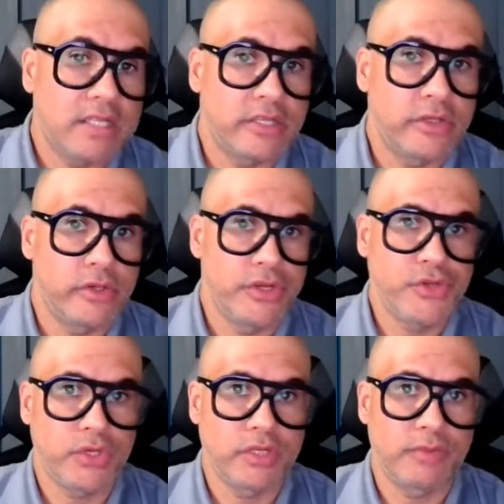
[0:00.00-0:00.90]
asking your
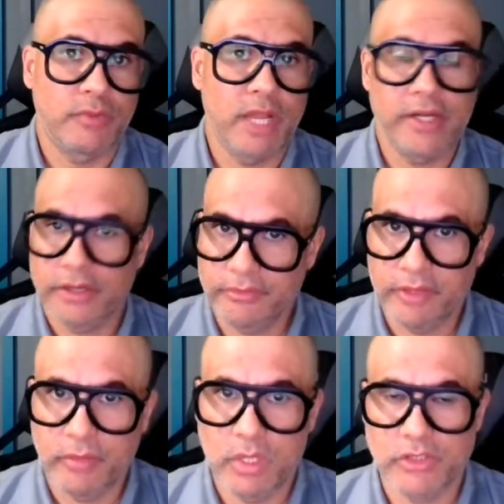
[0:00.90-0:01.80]
insurance provider
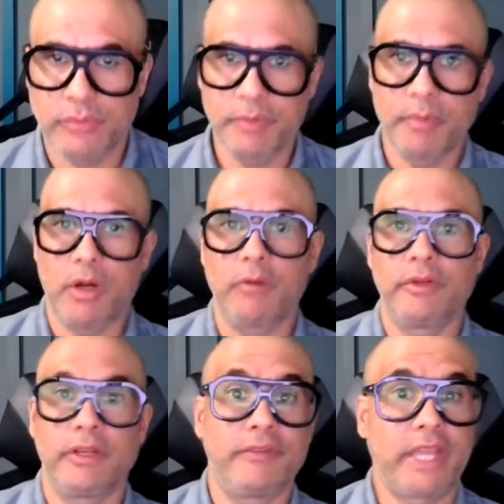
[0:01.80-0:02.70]
if they want to be part
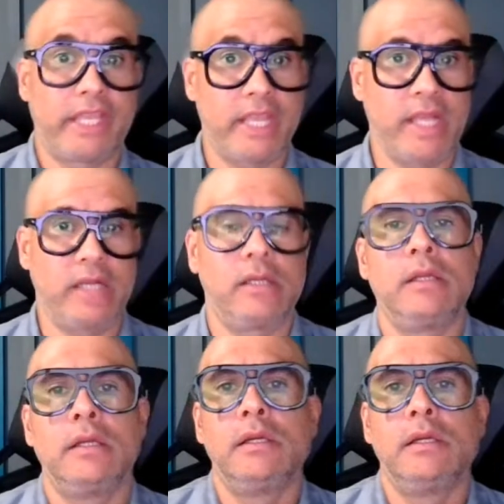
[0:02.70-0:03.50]
of it, if they can.